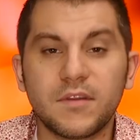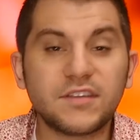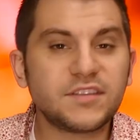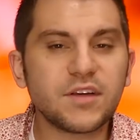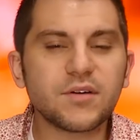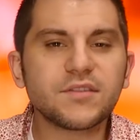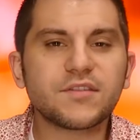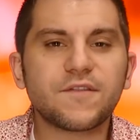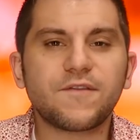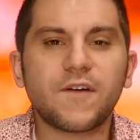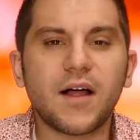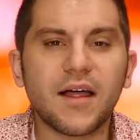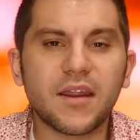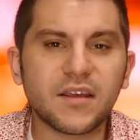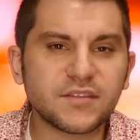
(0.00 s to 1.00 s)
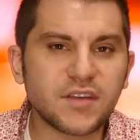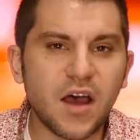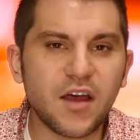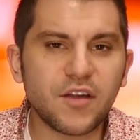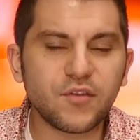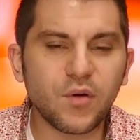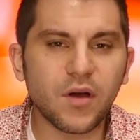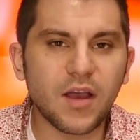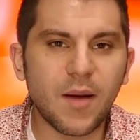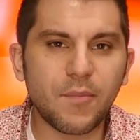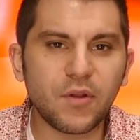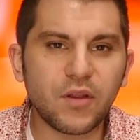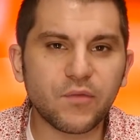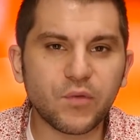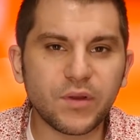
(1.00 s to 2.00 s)
The series of Fallout has gone to a
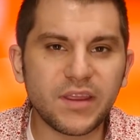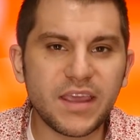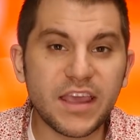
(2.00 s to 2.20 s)
couple of really